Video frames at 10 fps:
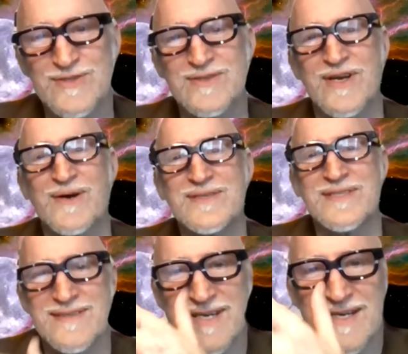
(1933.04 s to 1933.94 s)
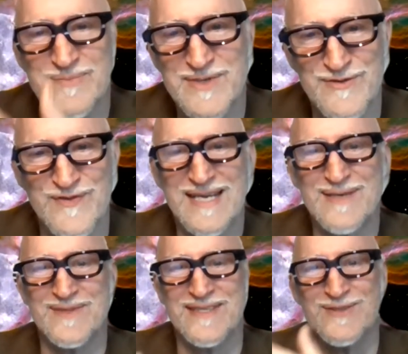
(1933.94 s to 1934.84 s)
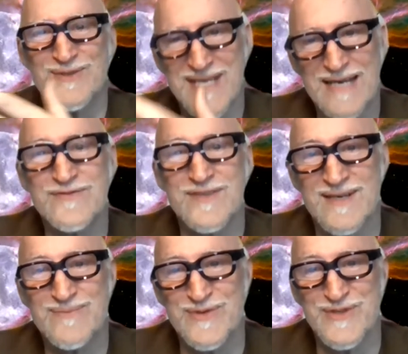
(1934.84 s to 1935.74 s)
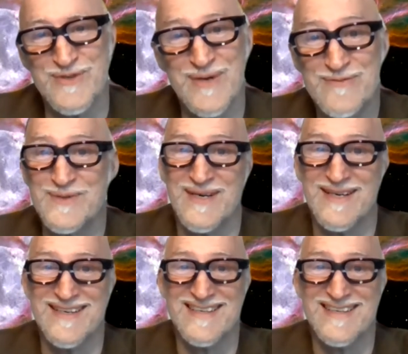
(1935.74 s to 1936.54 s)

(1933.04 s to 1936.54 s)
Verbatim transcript: So you always you got a bigger family who have to come with you everywhere.